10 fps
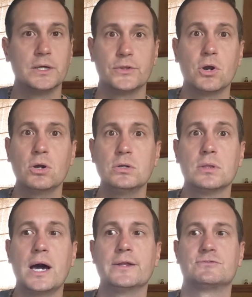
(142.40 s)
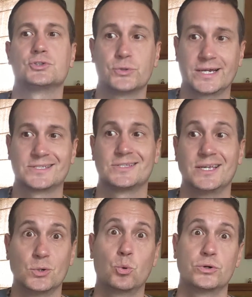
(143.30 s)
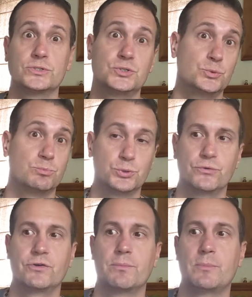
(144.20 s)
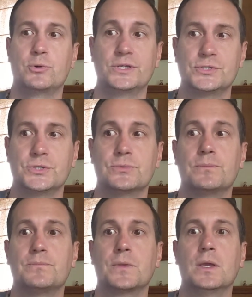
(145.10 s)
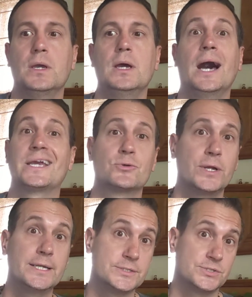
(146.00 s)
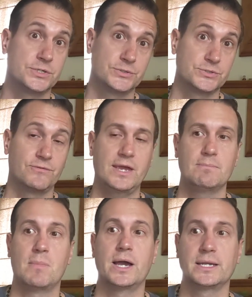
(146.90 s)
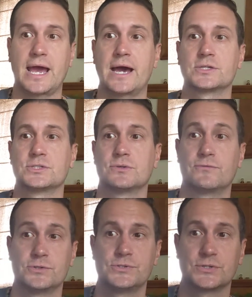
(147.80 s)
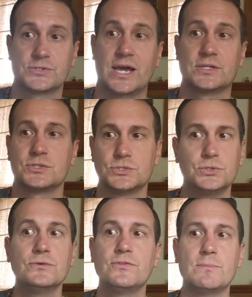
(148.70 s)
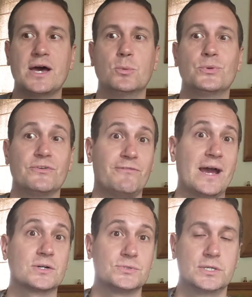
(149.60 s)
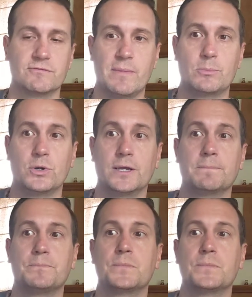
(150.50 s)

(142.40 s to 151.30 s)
There are a lot of tricks in order to improve your memory too. I created a series of 8 mind hacks for success, and 2 of them help with the faculty of memory.